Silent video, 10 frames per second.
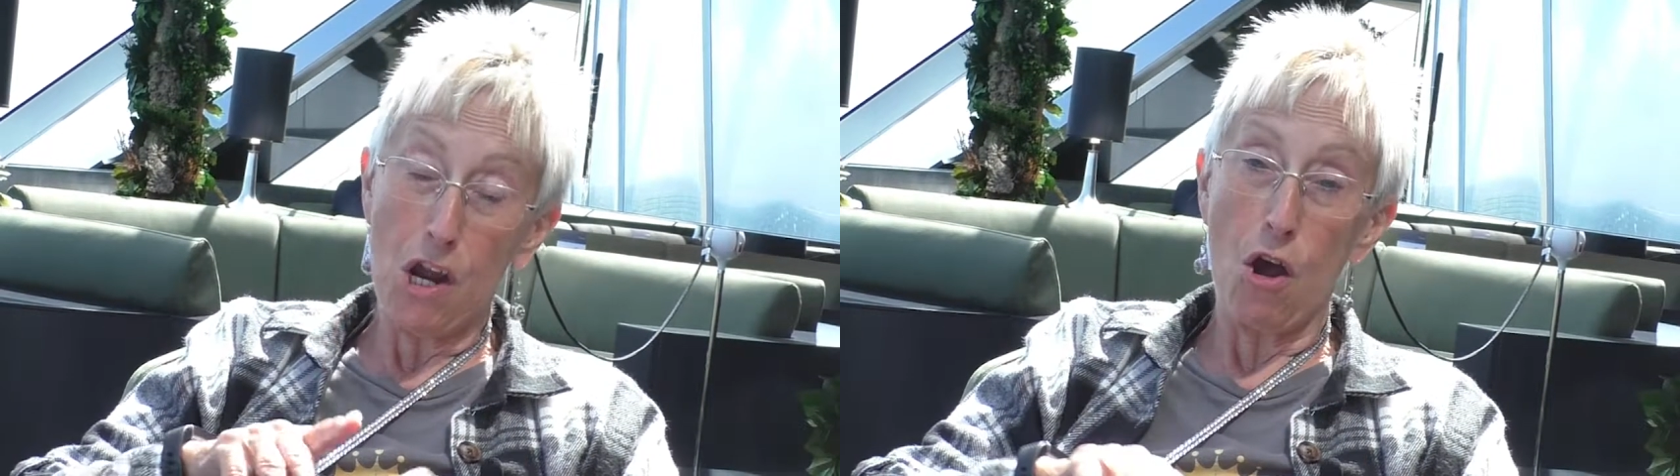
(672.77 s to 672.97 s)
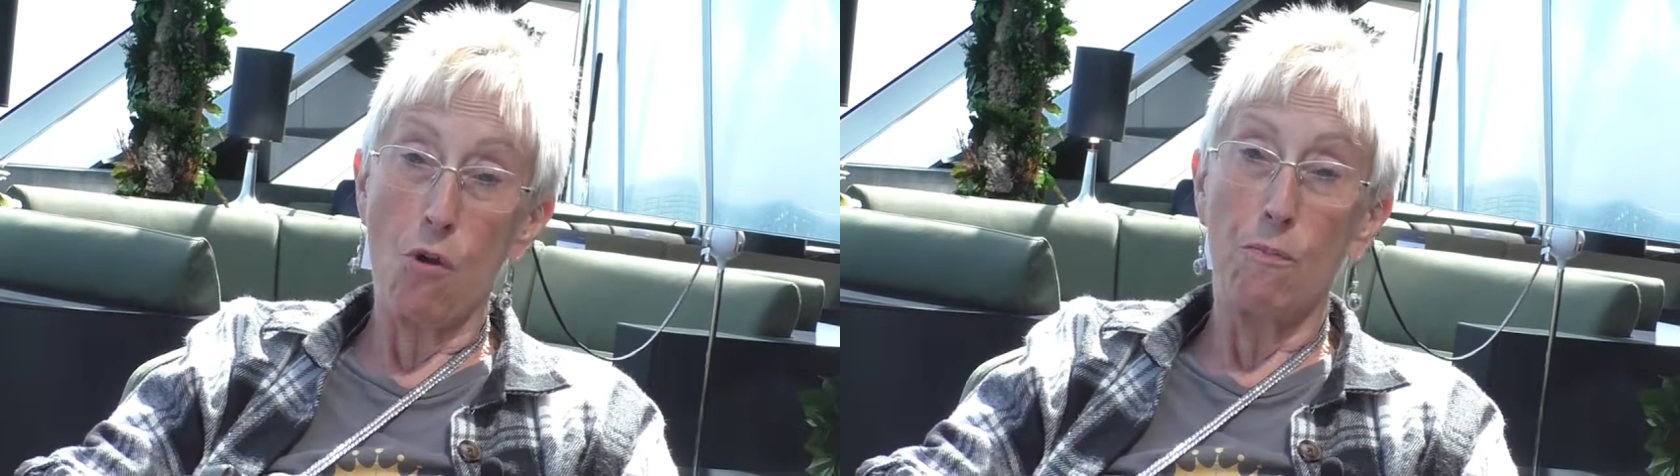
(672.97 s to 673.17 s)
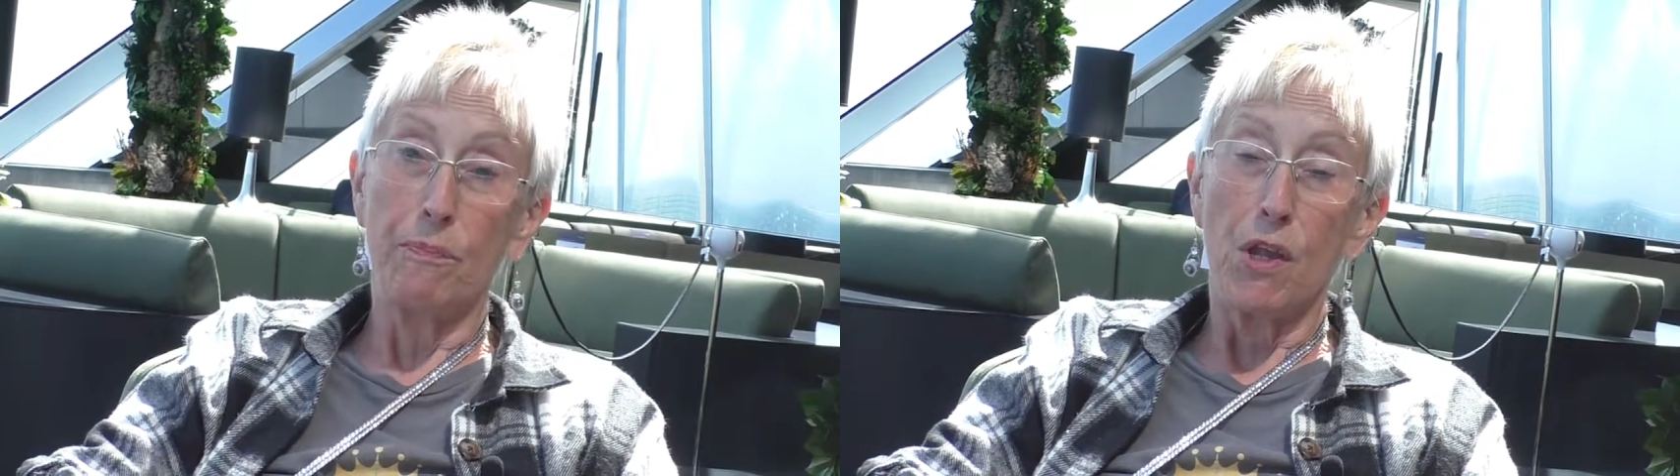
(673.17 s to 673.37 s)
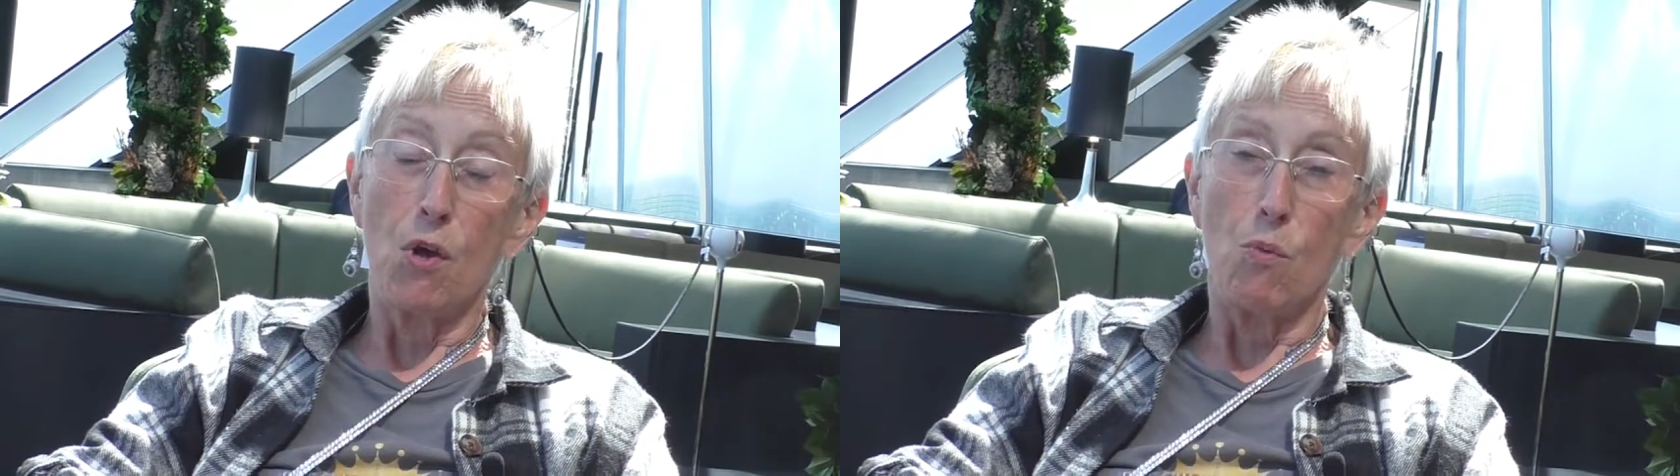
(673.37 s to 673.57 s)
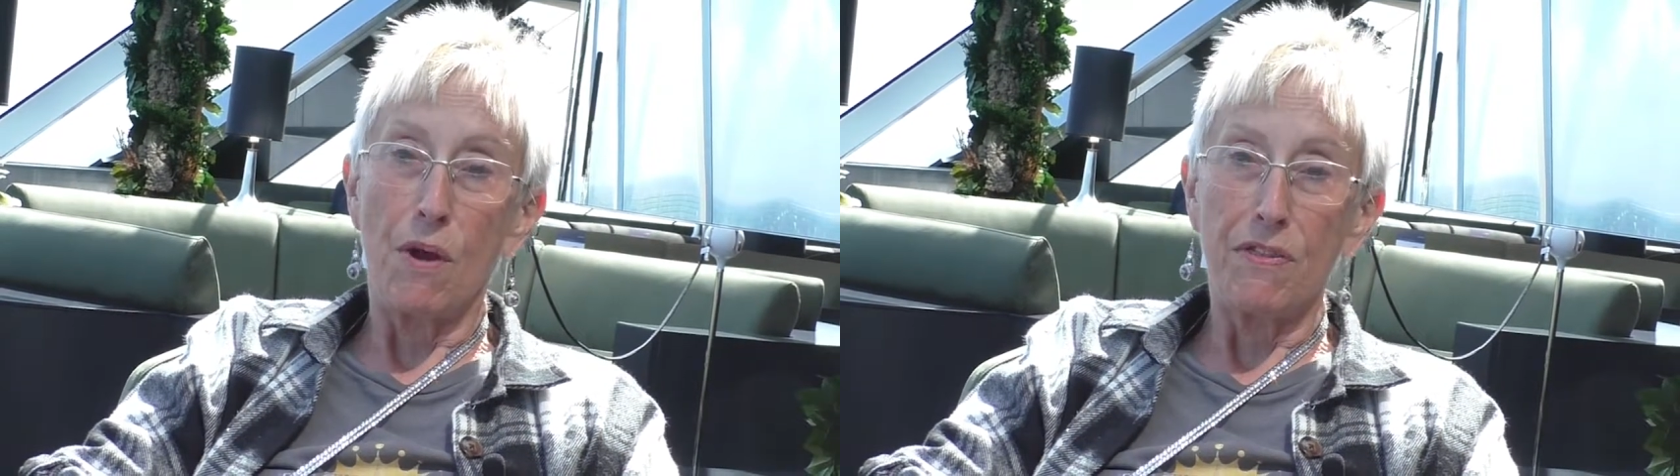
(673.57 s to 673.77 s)
know
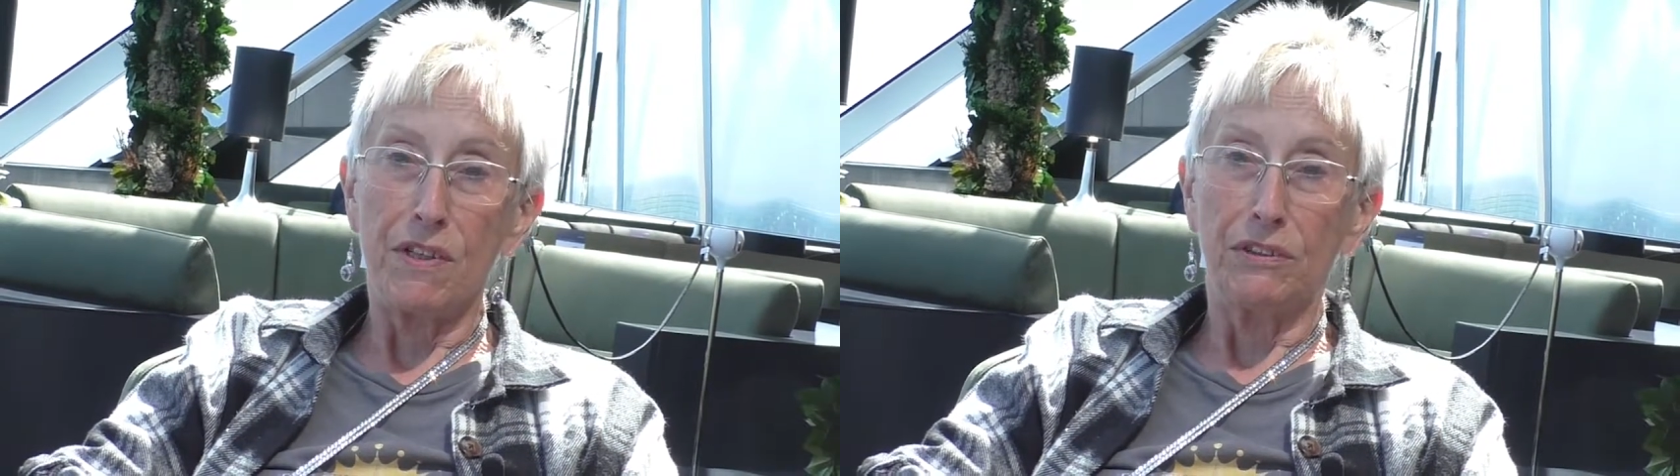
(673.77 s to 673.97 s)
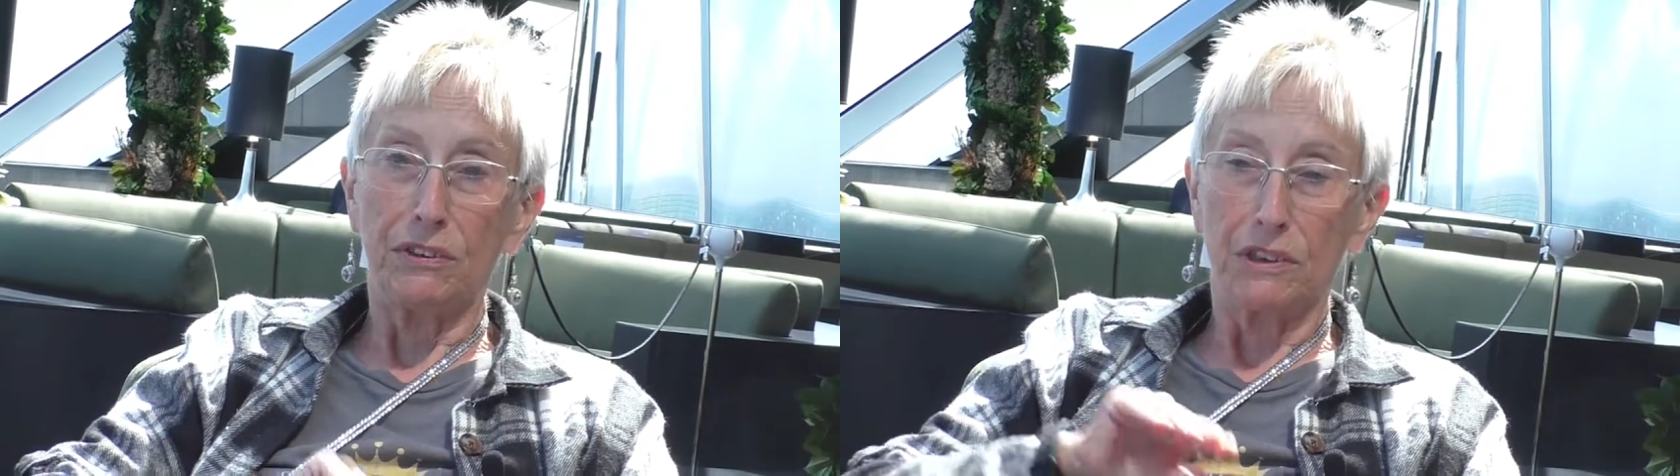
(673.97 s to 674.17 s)
whether